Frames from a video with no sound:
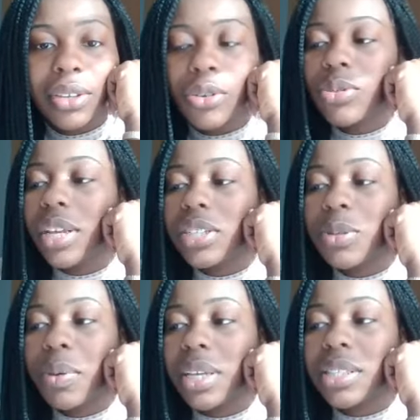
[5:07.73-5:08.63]
You think just
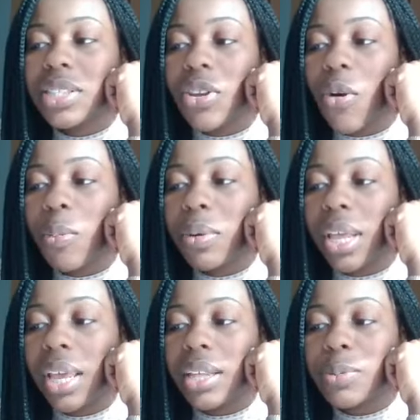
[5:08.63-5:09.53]
because this song
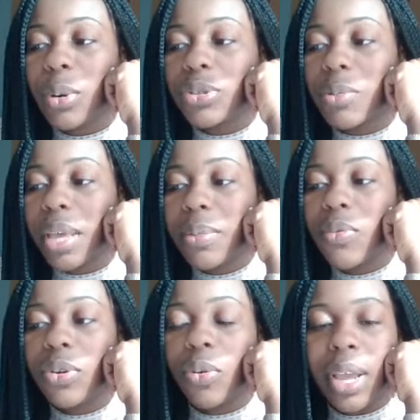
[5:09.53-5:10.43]
playing is supposed to make me
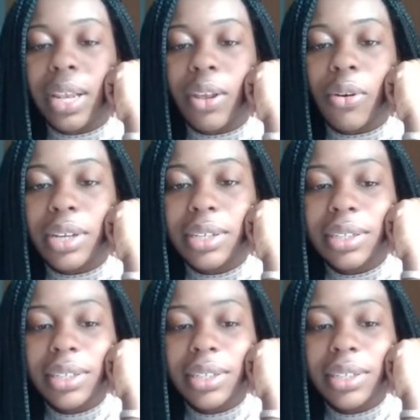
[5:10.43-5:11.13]
want to wait longer?